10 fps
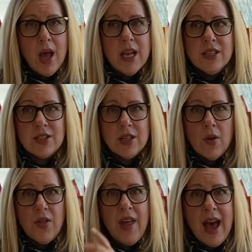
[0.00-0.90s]
So
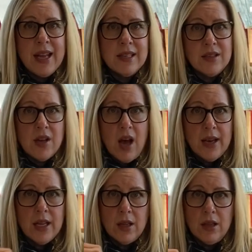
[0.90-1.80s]
that is not
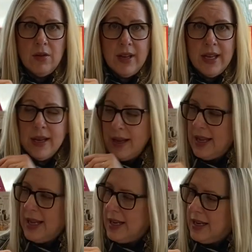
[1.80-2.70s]
included
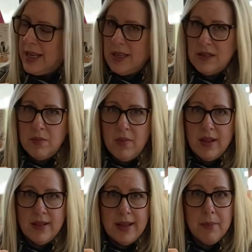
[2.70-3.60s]
in his
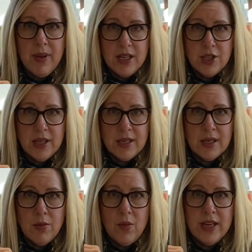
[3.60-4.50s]
monthly budget,
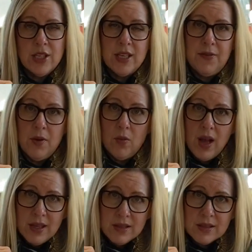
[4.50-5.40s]
which if it
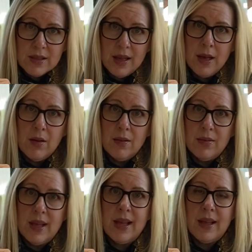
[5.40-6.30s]
was,
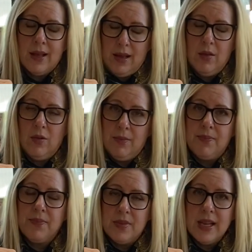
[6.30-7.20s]
it would
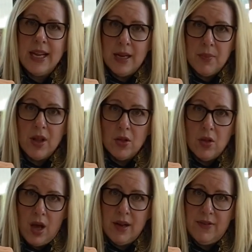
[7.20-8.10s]
eat up a
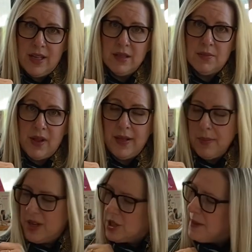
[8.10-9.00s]
lot of his monthly
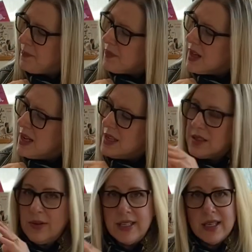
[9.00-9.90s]
budget.
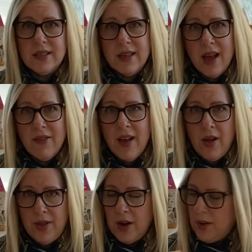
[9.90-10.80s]
So he doesn't have
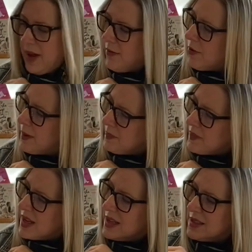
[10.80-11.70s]
healthcare to pay for.
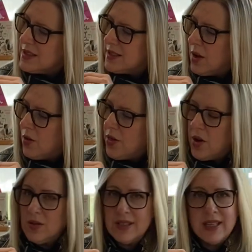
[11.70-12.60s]
So those